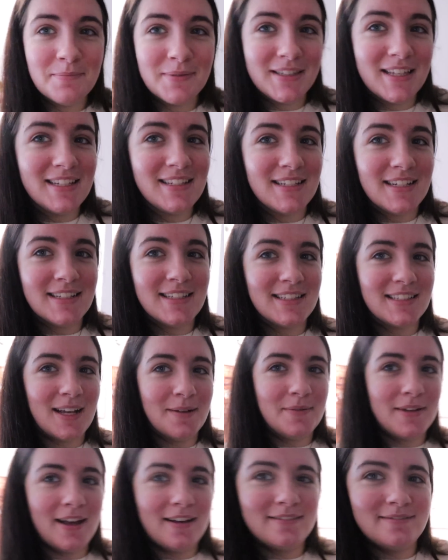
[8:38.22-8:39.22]
but this needs to
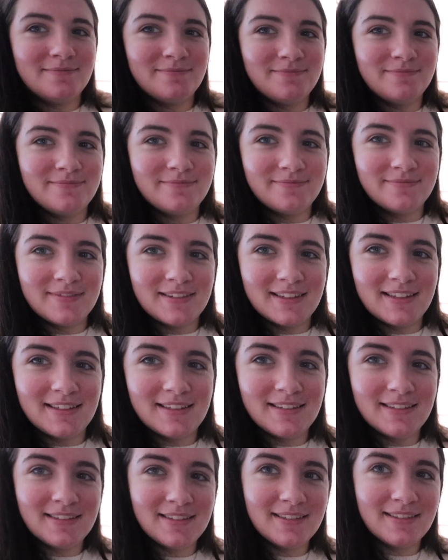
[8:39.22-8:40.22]
come down.
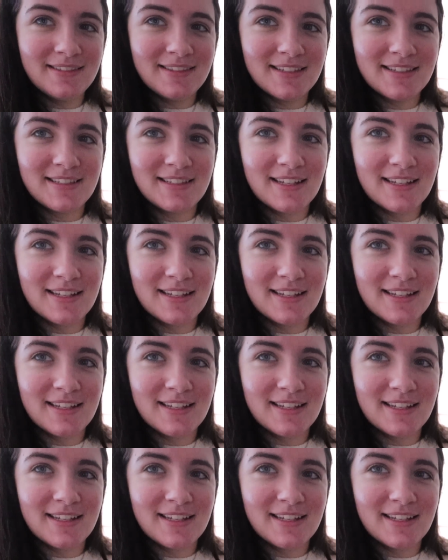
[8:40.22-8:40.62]
This